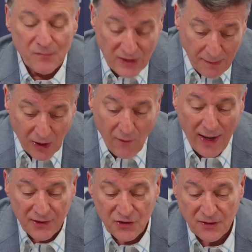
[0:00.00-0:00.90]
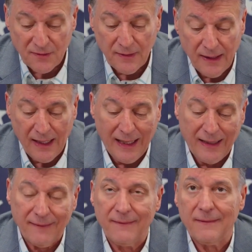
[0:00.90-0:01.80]
Democrats
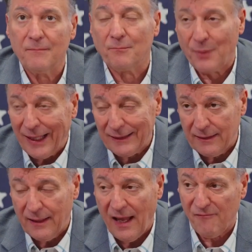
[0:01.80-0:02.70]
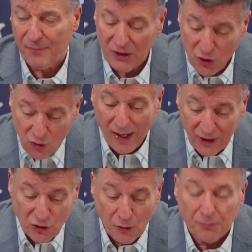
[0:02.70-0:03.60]
and Biden have been
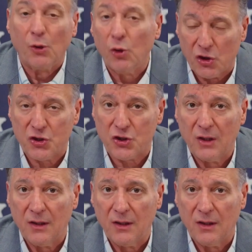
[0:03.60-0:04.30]
trying to push